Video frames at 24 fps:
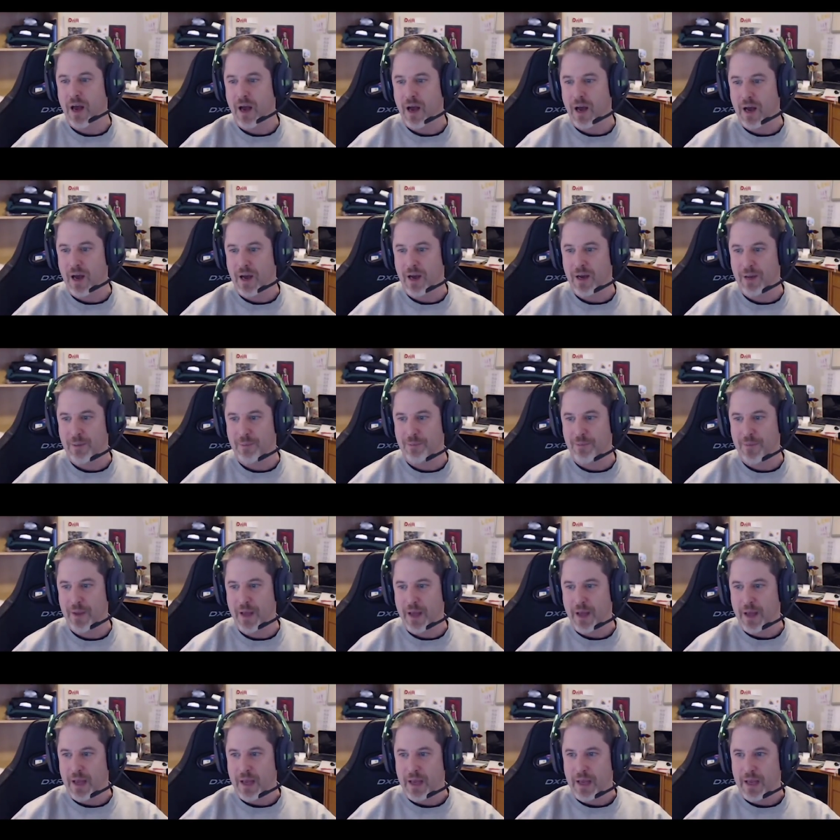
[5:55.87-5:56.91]
Um,
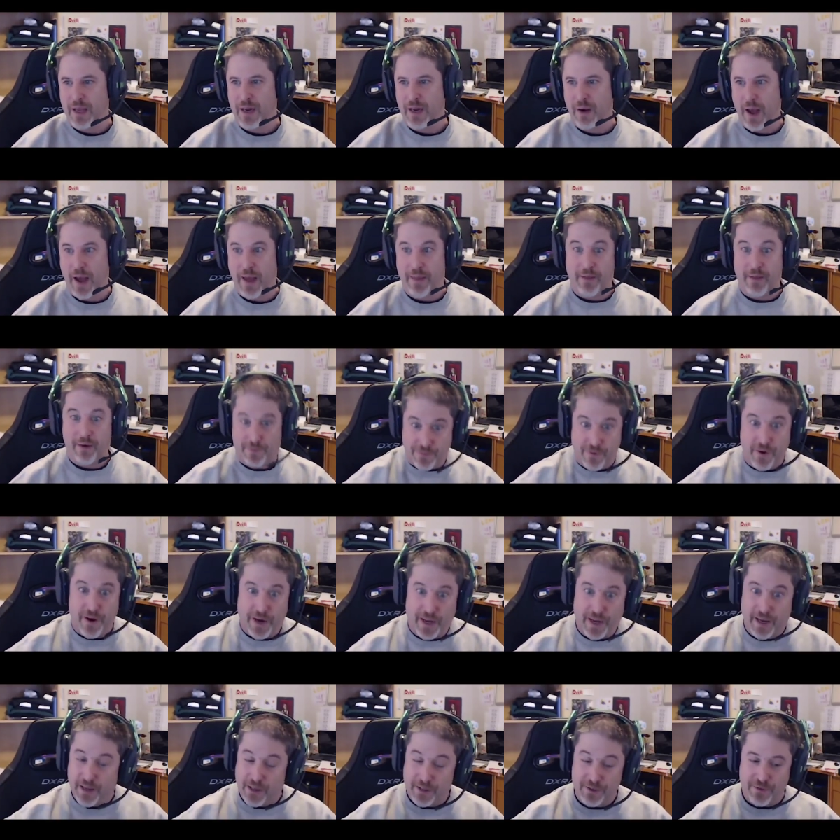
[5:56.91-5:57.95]
you know, and they're
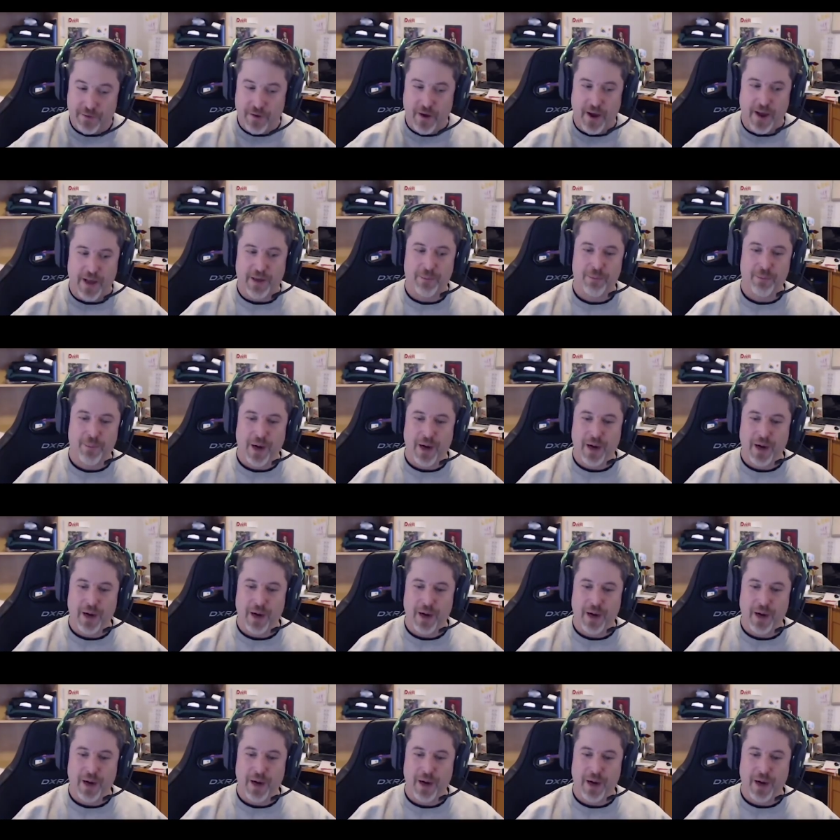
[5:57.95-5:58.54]
funny. It's fine.